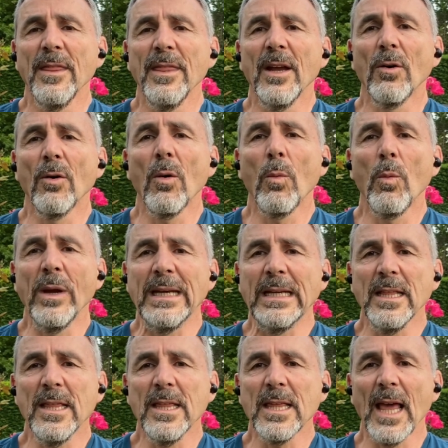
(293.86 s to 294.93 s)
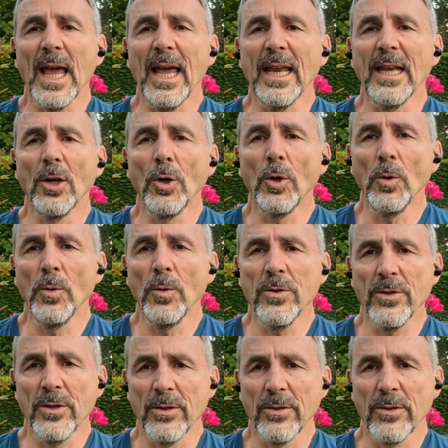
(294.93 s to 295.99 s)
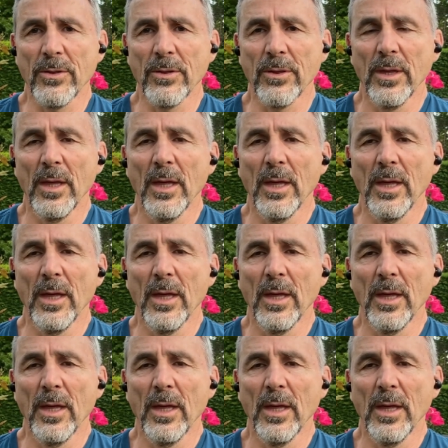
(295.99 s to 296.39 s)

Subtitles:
There are winners and losers.